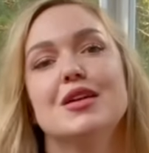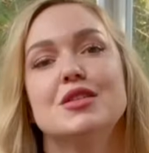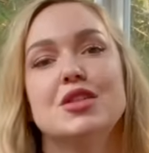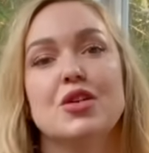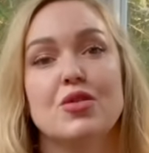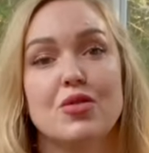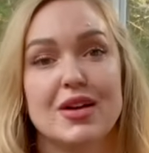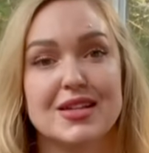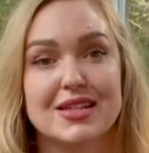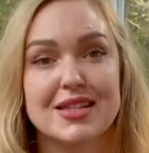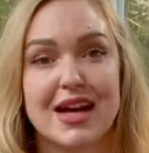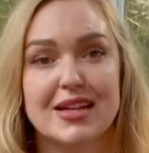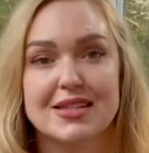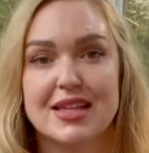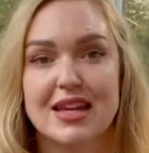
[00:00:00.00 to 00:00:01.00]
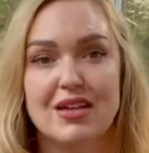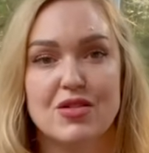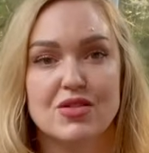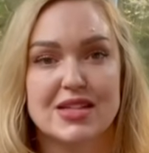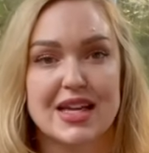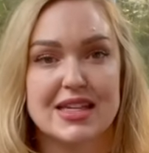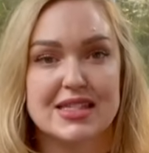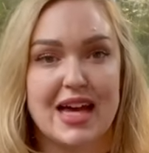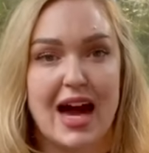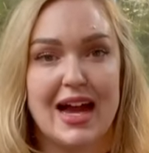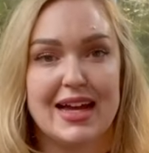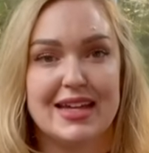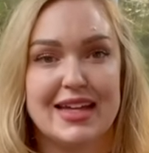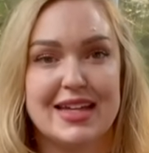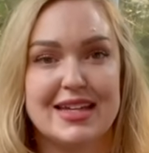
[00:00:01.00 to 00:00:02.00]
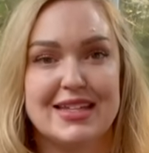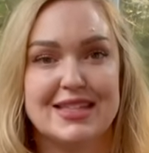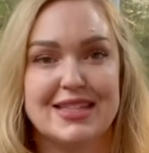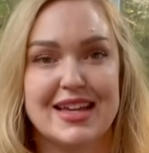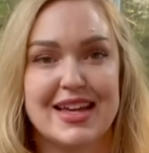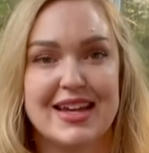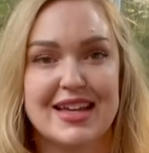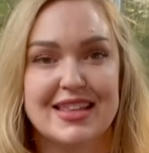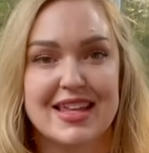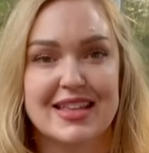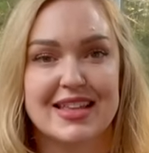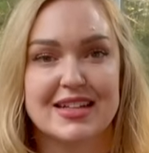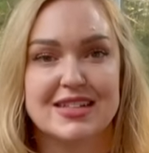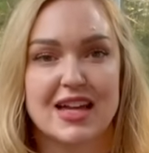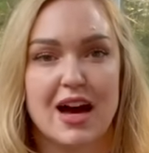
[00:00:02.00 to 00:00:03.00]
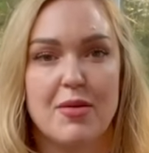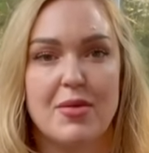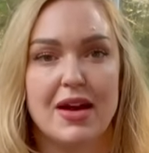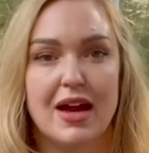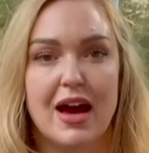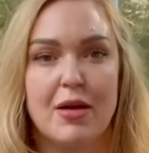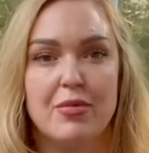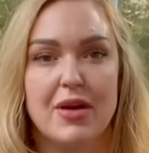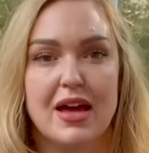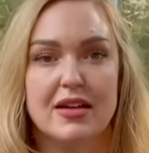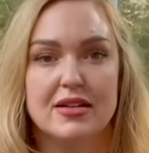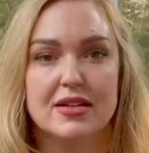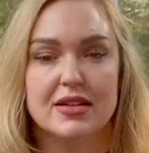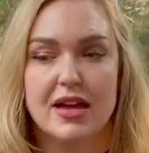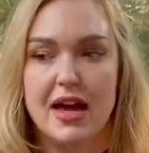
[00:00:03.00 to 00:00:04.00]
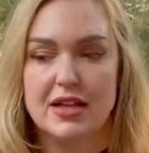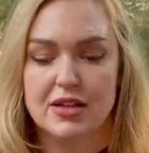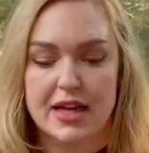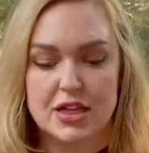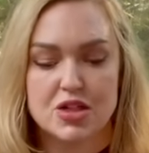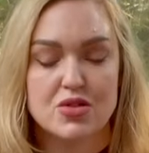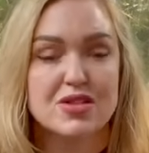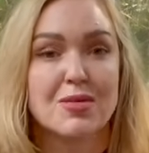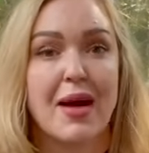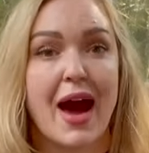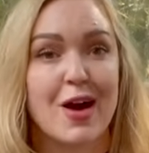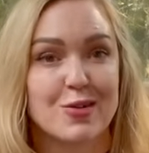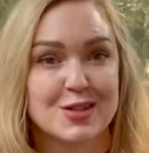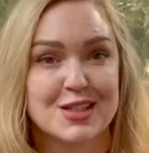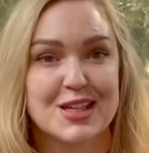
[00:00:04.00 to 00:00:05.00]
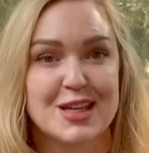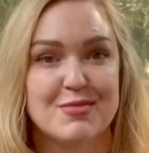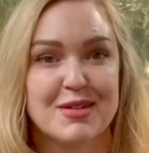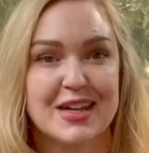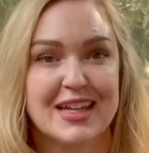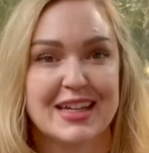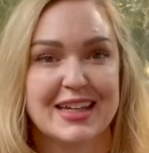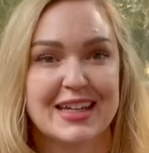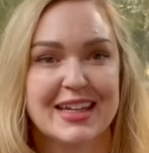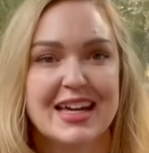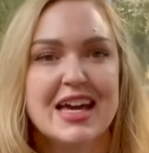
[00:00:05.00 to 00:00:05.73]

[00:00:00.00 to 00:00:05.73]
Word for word: to assess any of those anxieties, anything that's coming up, and like do some housekeeping,